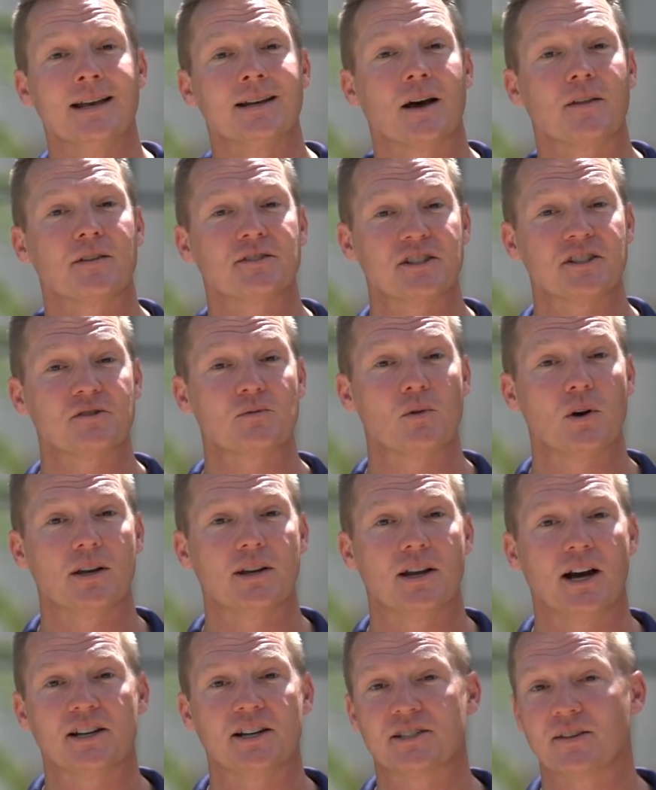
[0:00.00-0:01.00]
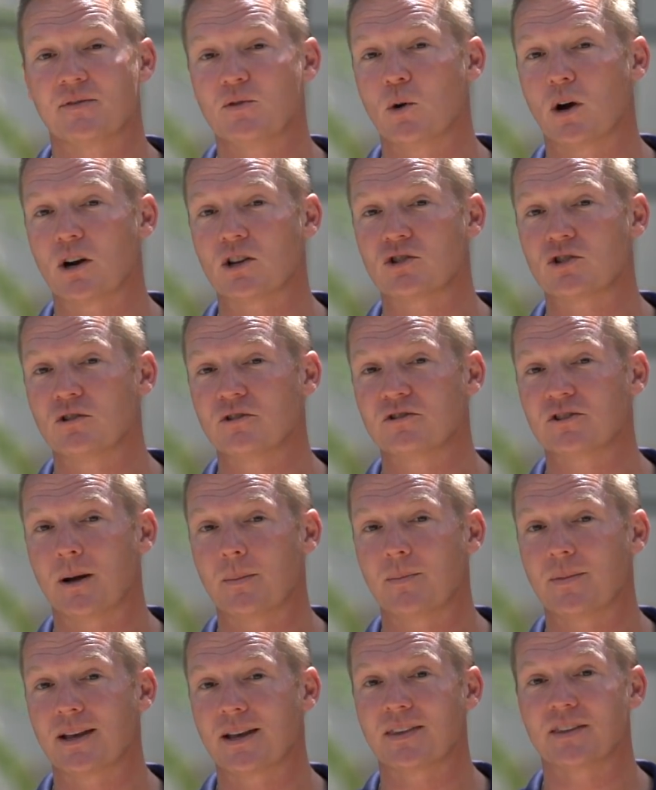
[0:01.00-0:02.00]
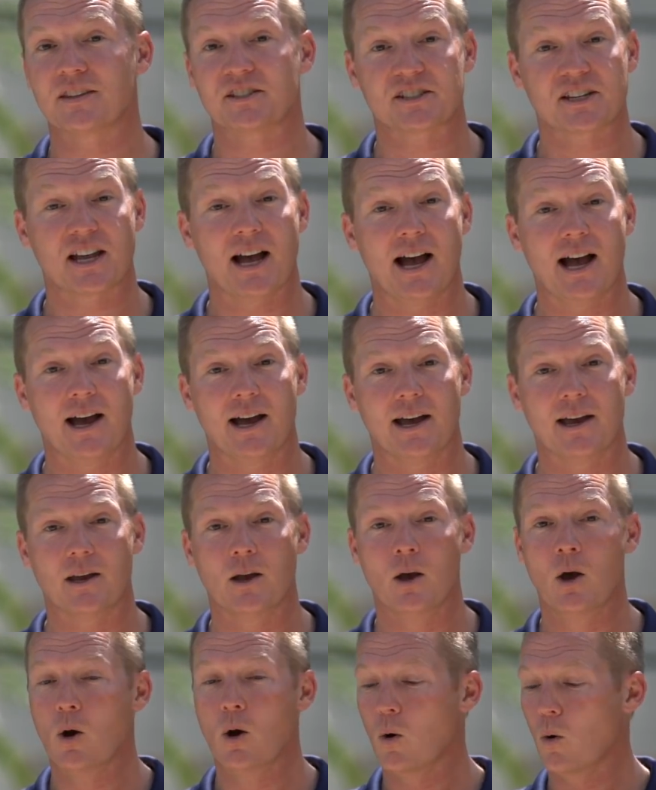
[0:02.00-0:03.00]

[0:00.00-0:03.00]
Now this is really nice if you want to shoot something in the sky,